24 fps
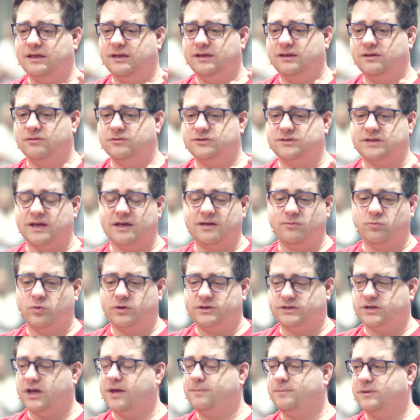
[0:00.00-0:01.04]
You say
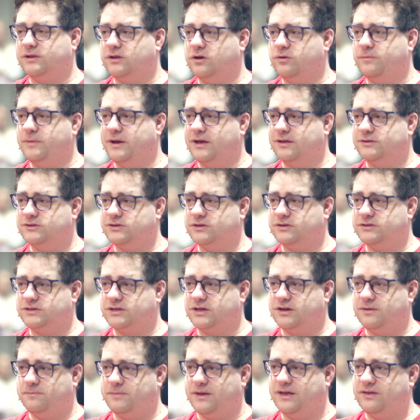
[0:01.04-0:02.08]
what type of load balancer it's
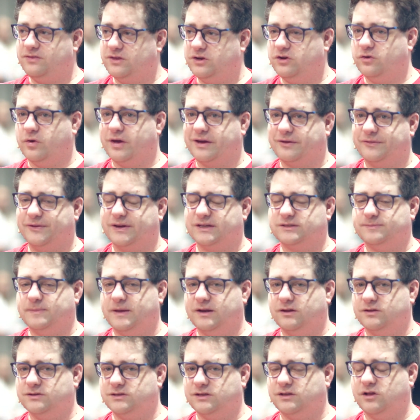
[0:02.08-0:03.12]
going to be. The new Equinix
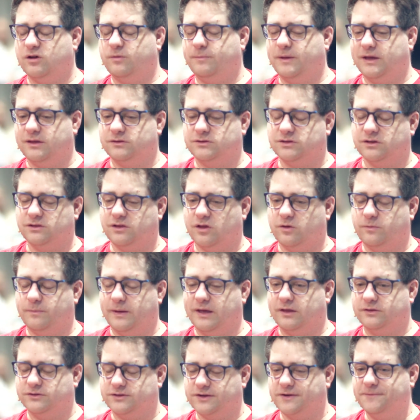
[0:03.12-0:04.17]
Metal is a load
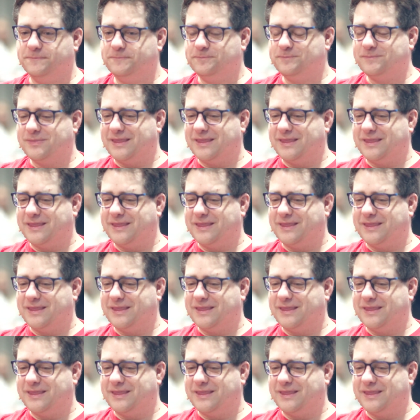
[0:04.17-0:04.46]
balancer.